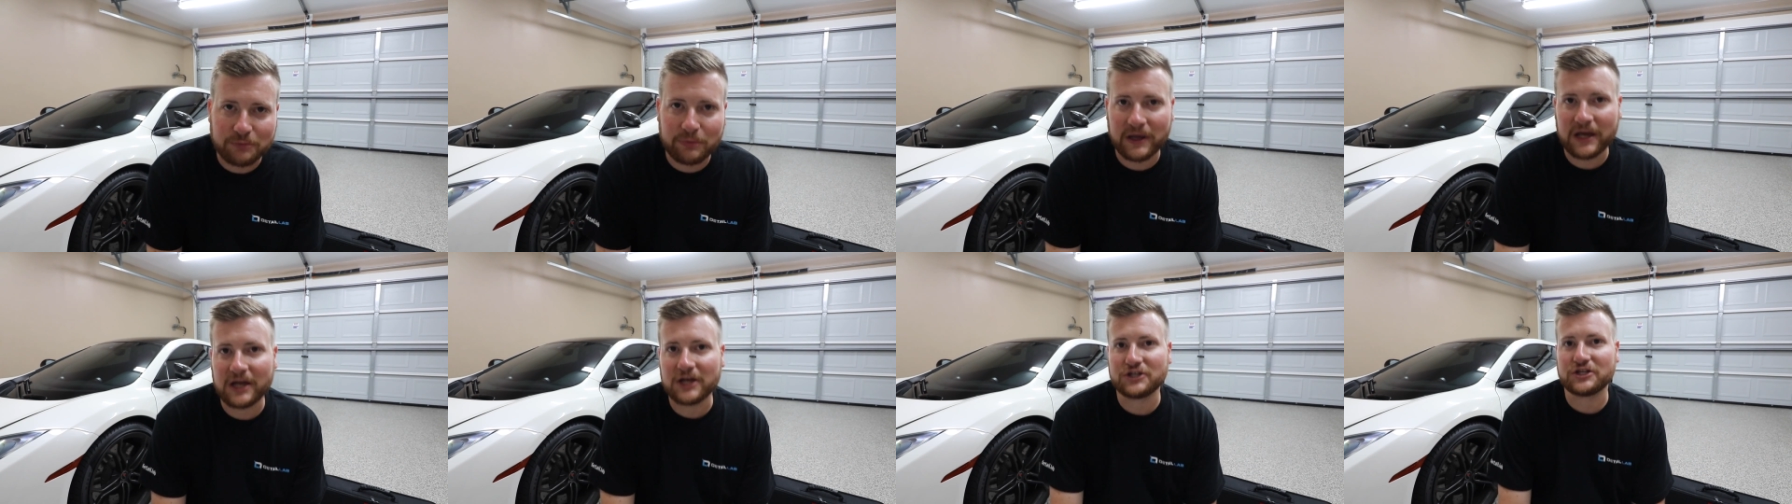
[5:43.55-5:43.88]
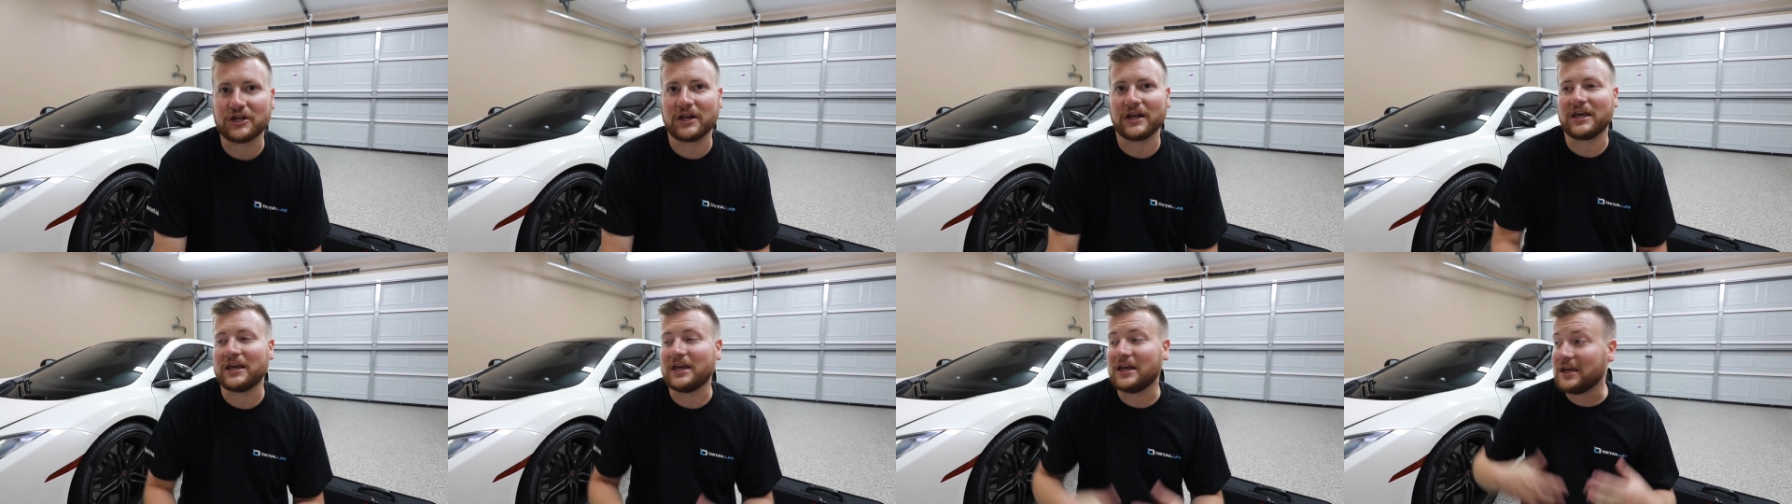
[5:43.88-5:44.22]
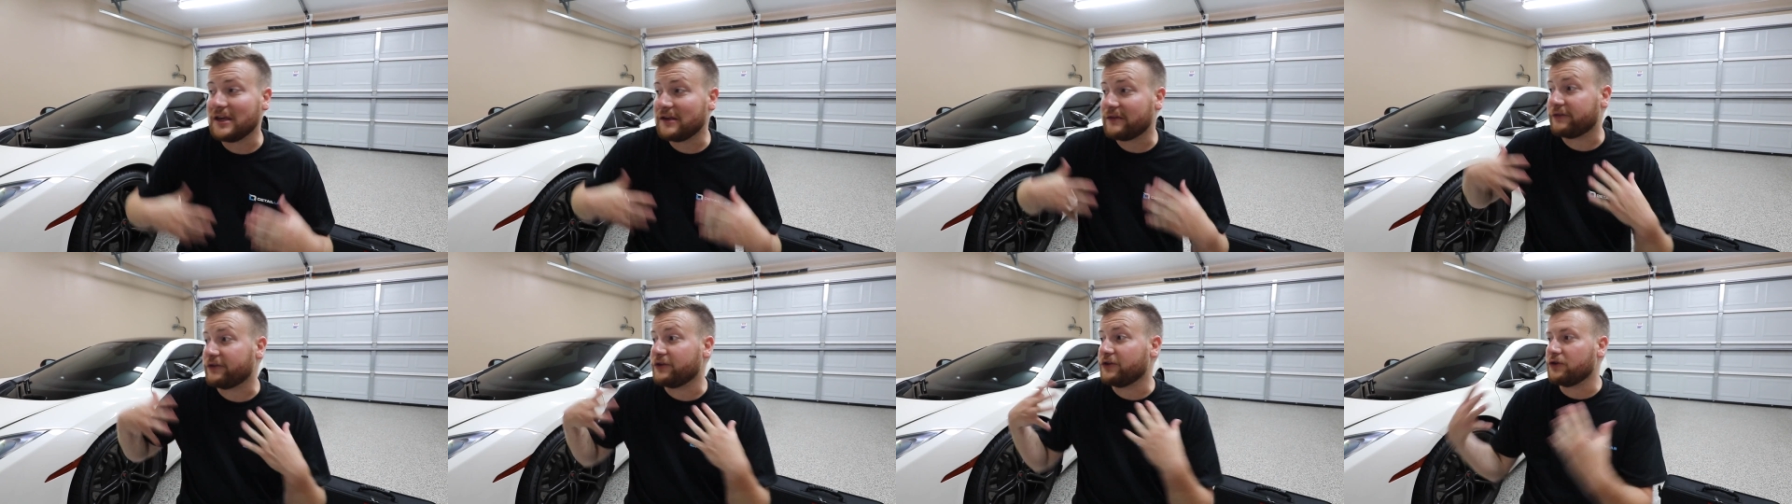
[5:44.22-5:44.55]
page that
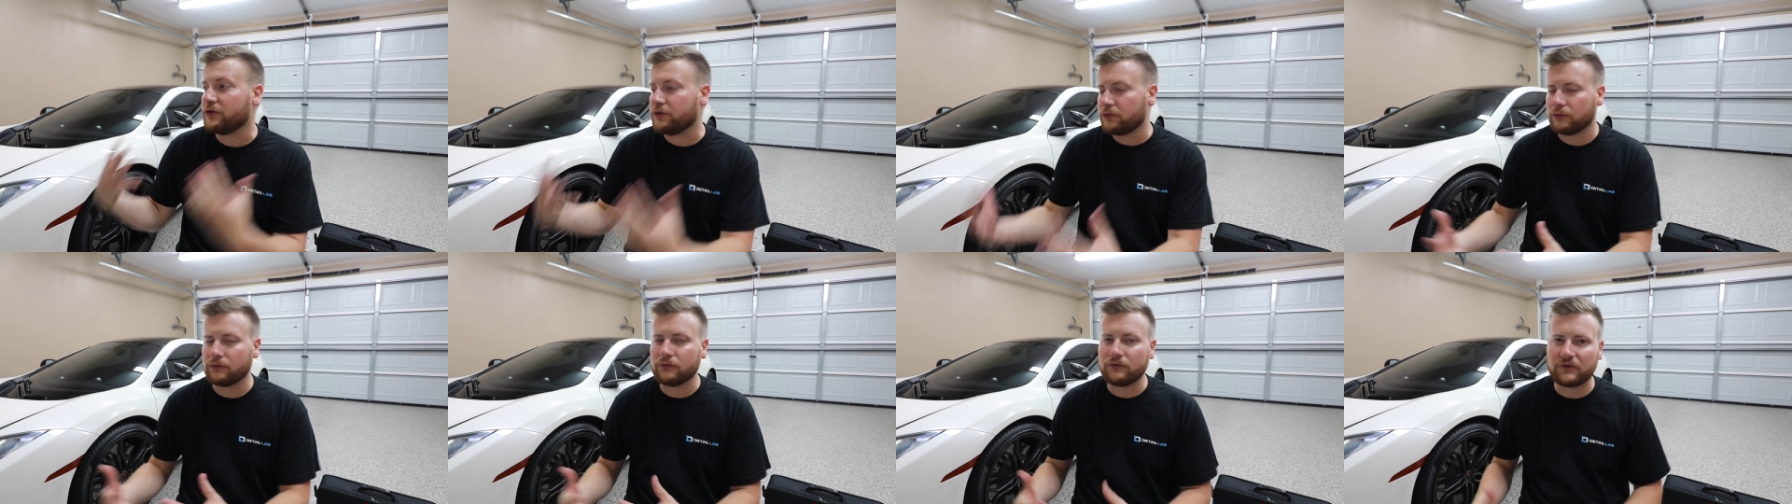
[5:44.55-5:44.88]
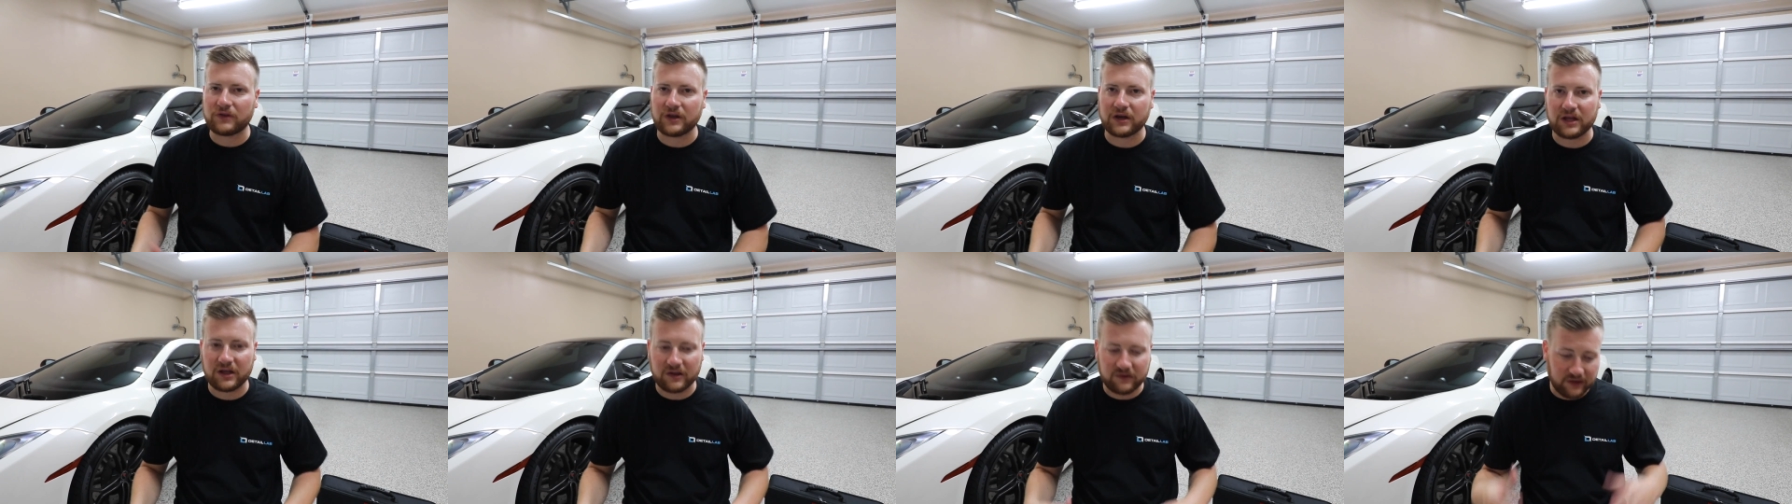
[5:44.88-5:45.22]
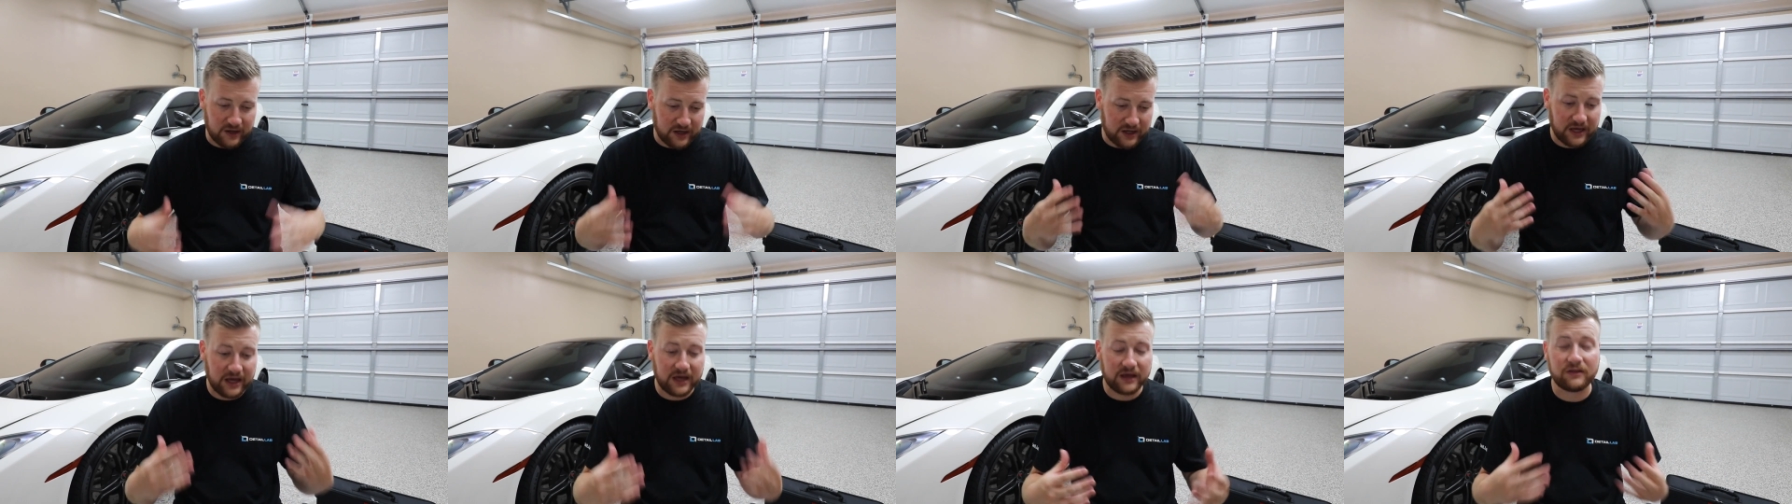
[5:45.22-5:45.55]
he's used, and he's
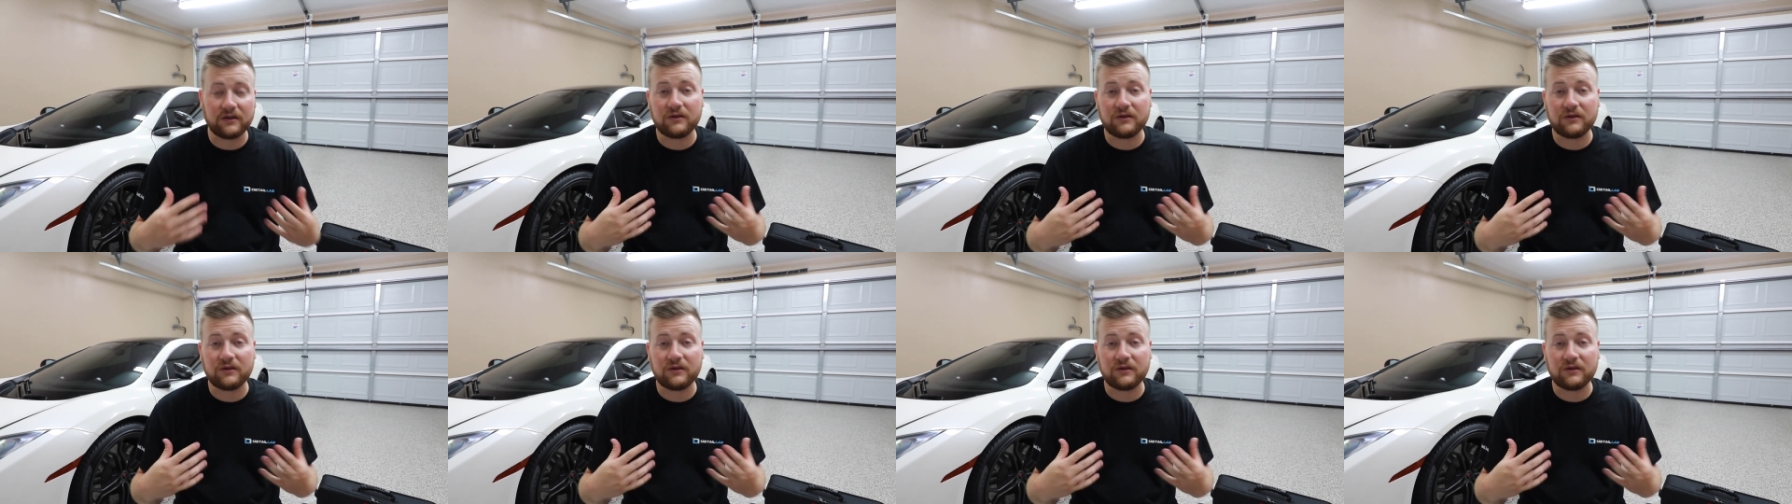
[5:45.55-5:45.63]
like, hey,